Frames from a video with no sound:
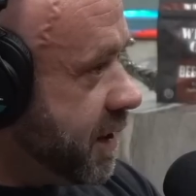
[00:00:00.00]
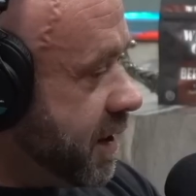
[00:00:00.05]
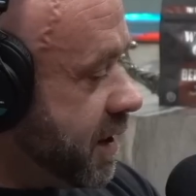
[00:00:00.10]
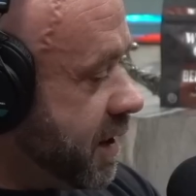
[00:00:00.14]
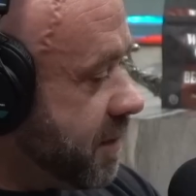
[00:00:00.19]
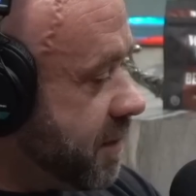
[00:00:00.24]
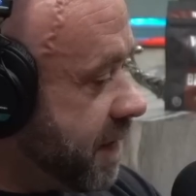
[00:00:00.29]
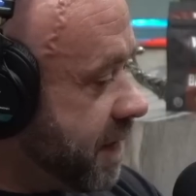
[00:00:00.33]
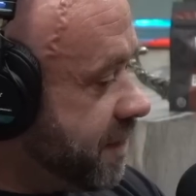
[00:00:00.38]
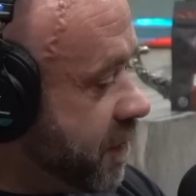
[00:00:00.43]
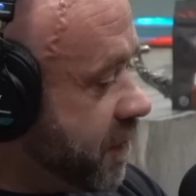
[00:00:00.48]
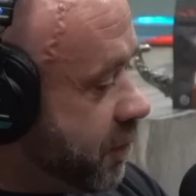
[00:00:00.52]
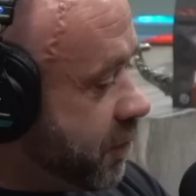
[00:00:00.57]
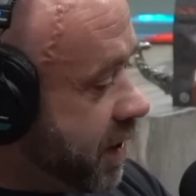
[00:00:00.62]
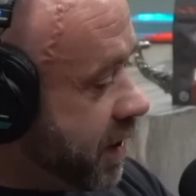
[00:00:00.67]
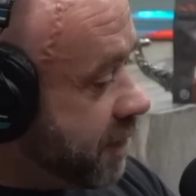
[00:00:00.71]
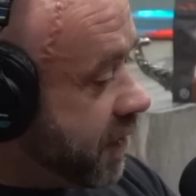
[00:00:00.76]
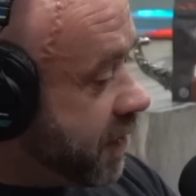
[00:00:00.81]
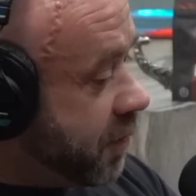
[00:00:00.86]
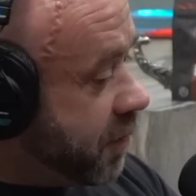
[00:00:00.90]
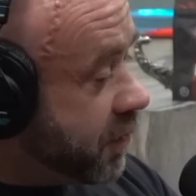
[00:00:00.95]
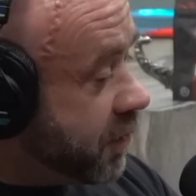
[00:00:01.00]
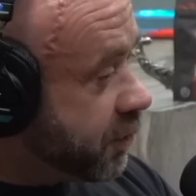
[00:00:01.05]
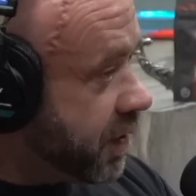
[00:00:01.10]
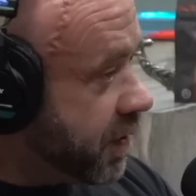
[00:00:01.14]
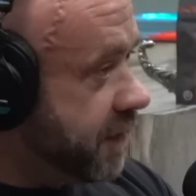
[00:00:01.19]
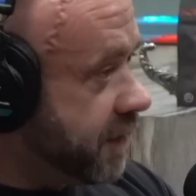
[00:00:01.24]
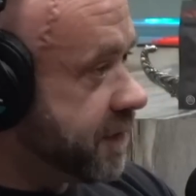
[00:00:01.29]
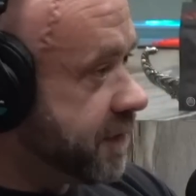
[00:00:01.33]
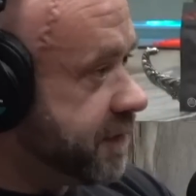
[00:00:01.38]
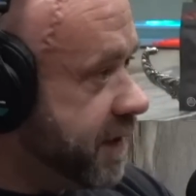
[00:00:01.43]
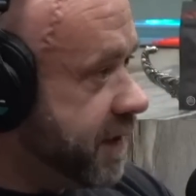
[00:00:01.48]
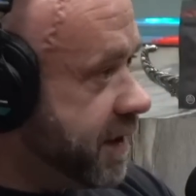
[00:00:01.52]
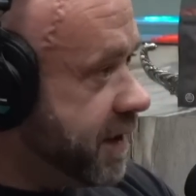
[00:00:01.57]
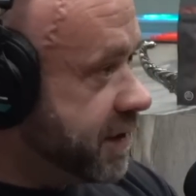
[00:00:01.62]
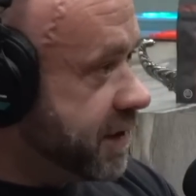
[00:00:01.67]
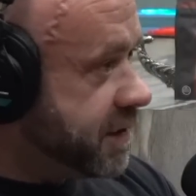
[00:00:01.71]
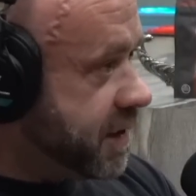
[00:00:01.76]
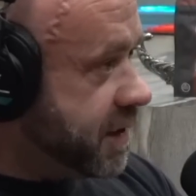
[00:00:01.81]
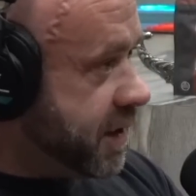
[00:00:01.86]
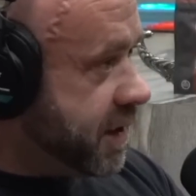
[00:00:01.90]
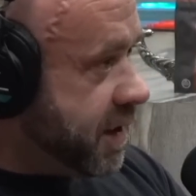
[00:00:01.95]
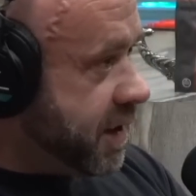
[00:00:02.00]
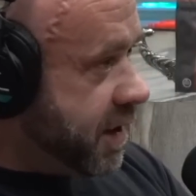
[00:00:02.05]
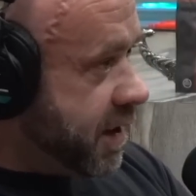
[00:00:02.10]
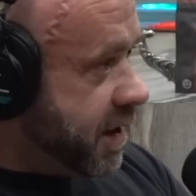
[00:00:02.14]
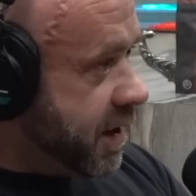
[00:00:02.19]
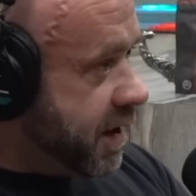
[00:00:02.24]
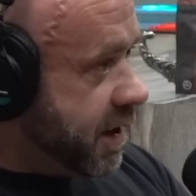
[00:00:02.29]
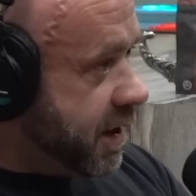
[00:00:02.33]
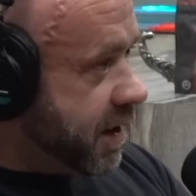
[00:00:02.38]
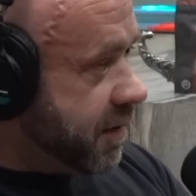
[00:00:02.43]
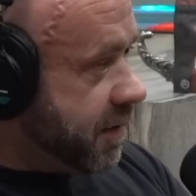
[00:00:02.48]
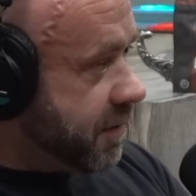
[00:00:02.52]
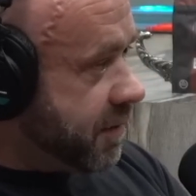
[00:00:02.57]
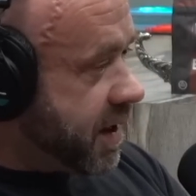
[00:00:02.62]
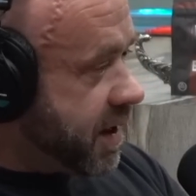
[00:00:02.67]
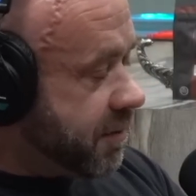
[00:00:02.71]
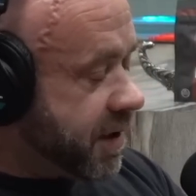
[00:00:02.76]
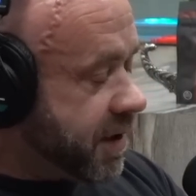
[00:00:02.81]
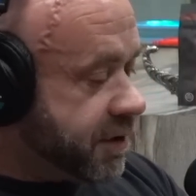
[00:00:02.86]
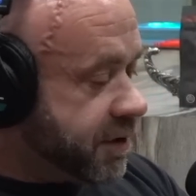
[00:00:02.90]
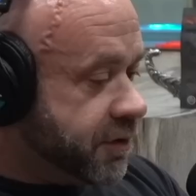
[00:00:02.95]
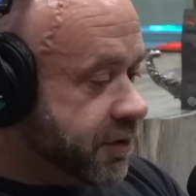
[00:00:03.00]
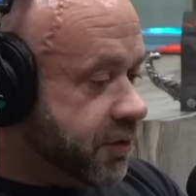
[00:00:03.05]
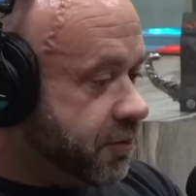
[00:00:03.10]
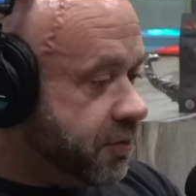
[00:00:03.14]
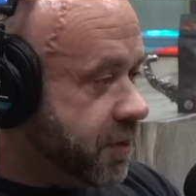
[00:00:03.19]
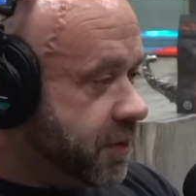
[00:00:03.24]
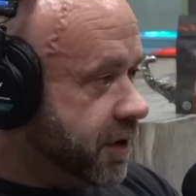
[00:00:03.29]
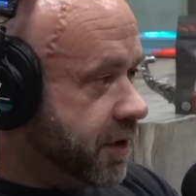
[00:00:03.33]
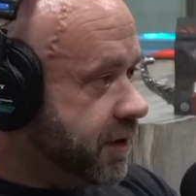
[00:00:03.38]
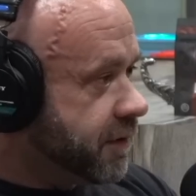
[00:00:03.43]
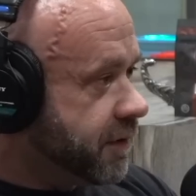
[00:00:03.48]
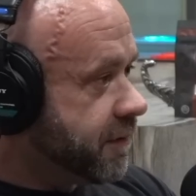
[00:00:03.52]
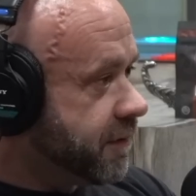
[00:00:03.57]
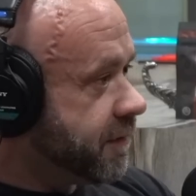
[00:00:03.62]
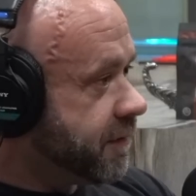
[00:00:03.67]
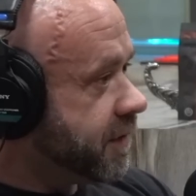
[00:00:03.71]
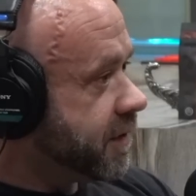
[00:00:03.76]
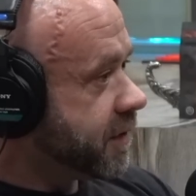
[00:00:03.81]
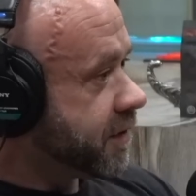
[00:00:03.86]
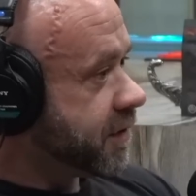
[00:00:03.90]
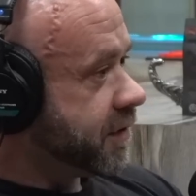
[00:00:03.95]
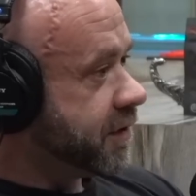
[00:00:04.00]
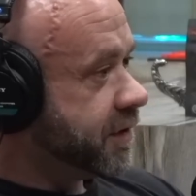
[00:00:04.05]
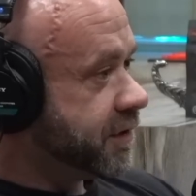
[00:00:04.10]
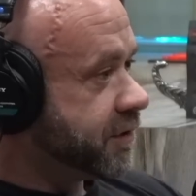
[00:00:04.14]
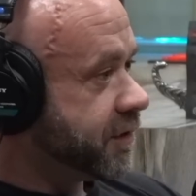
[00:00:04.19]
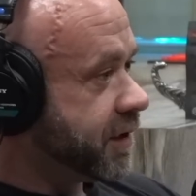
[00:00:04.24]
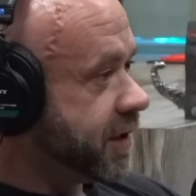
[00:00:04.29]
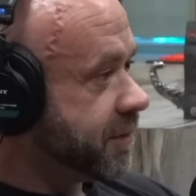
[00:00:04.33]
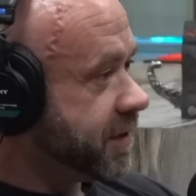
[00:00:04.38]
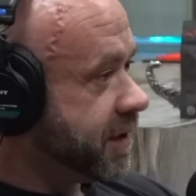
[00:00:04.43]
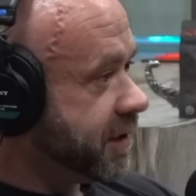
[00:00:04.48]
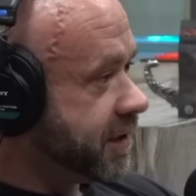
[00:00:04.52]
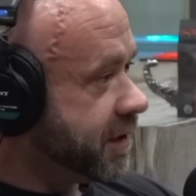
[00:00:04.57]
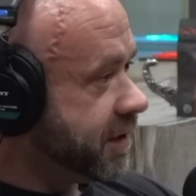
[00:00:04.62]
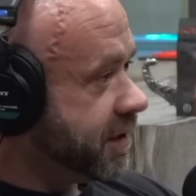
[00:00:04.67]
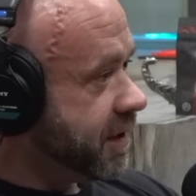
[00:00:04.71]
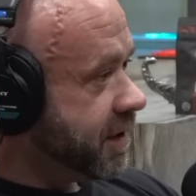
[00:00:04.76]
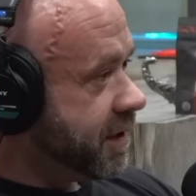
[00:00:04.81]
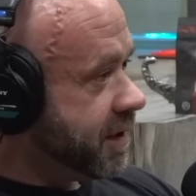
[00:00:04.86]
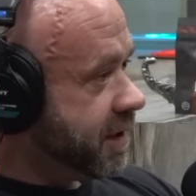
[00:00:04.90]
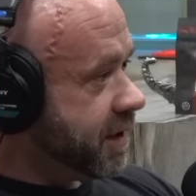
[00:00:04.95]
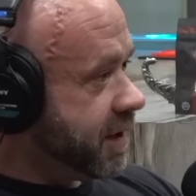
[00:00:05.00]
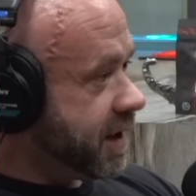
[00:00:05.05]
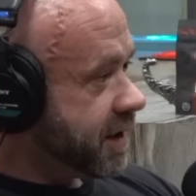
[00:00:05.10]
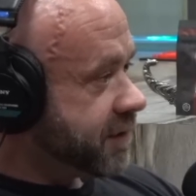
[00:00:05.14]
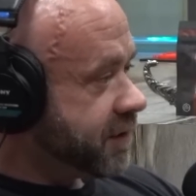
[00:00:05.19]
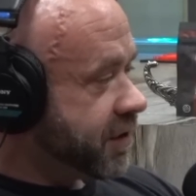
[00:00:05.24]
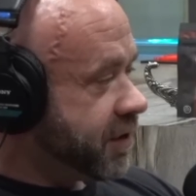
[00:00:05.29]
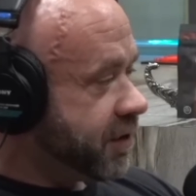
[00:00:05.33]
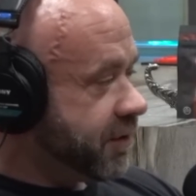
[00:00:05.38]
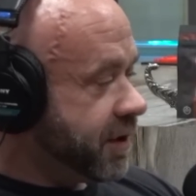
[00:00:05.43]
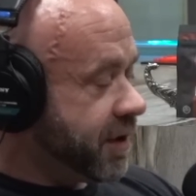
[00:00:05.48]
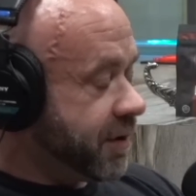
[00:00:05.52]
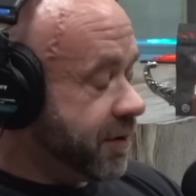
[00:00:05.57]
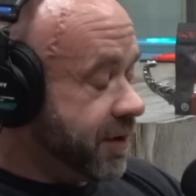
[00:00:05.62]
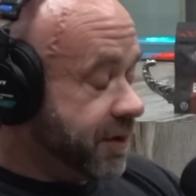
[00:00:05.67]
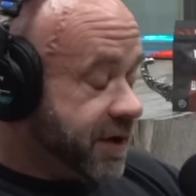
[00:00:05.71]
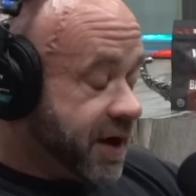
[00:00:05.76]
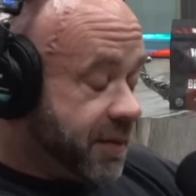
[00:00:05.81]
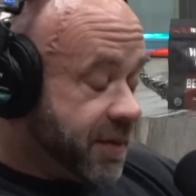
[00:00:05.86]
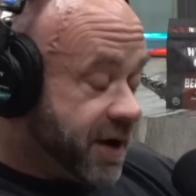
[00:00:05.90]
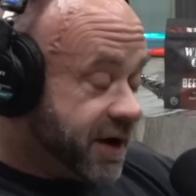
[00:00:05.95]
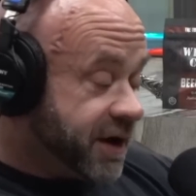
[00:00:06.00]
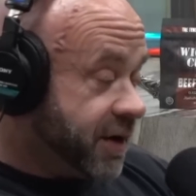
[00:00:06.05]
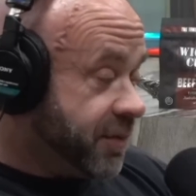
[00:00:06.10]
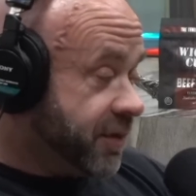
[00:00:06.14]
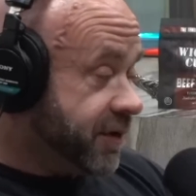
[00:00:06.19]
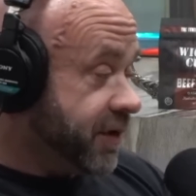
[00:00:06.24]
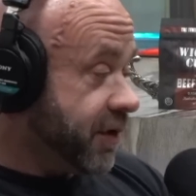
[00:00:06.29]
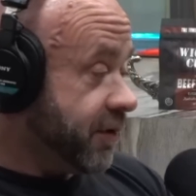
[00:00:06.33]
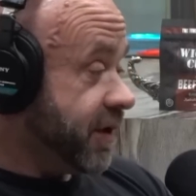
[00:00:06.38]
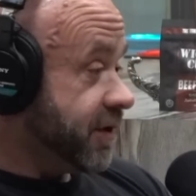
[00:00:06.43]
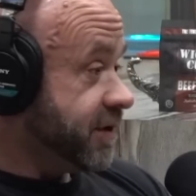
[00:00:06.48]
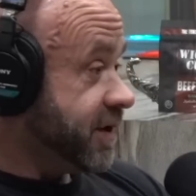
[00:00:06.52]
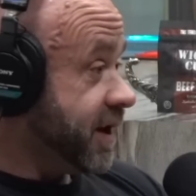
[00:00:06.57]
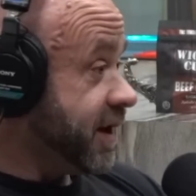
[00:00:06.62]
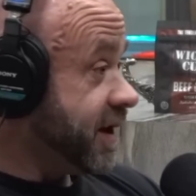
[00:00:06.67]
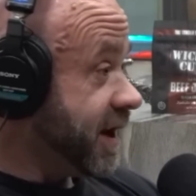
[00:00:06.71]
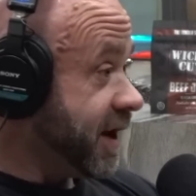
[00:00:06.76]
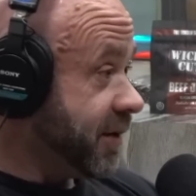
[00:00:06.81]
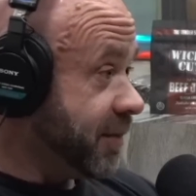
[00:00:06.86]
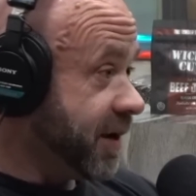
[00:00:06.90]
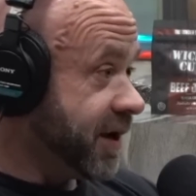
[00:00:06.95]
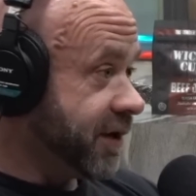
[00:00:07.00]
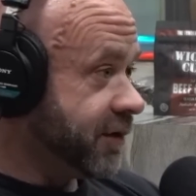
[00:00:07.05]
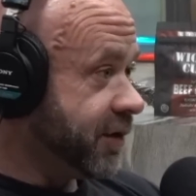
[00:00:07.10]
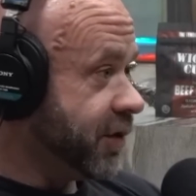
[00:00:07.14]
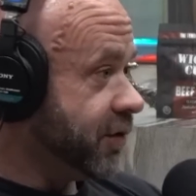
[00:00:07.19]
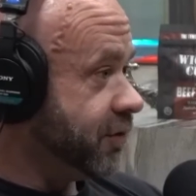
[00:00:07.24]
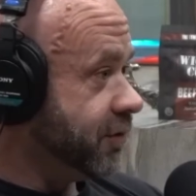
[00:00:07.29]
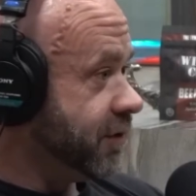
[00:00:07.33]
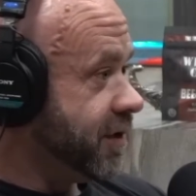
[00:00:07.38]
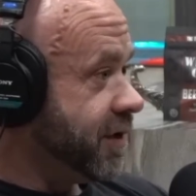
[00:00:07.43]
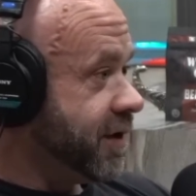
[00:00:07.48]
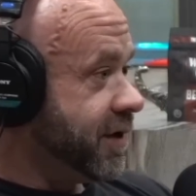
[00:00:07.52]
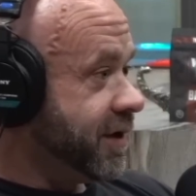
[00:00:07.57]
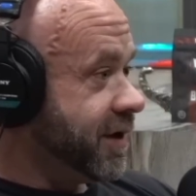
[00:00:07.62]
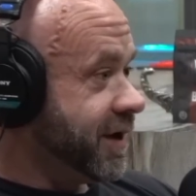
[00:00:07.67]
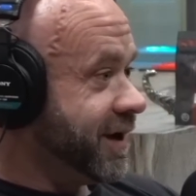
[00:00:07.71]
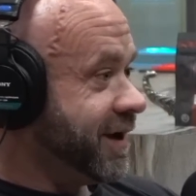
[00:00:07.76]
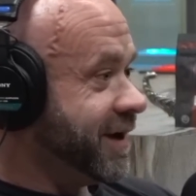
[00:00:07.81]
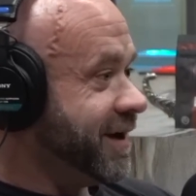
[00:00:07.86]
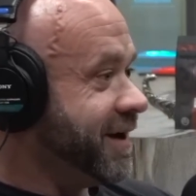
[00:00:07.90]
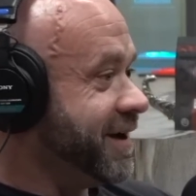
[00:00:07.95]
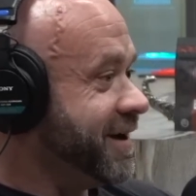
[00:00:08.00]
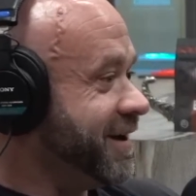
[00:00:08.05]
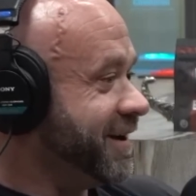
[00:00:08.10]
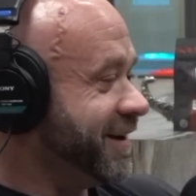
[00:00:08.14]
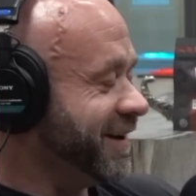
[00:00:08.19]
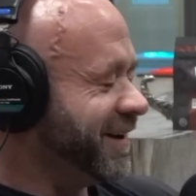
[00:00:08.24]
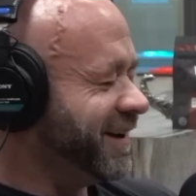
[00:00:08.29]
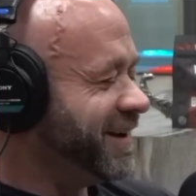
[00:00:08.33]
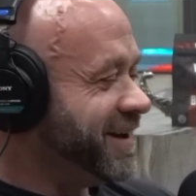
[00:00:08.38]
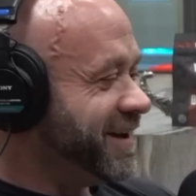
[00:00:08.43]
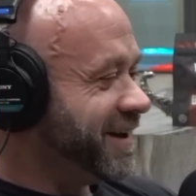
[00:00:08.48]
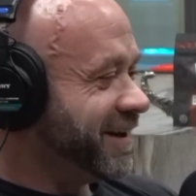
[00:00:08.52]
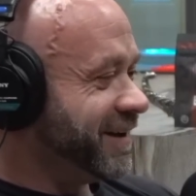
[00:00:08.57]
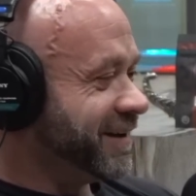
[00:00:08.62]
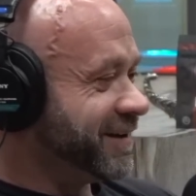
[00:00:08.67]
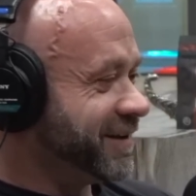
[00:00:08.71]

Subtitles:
And my foot went off. I almost went off the stage, and I'm like, you motherfucker. That's what I'm thinking. I turn around. By the time I get up and turn around, Johnny had him by the throat or some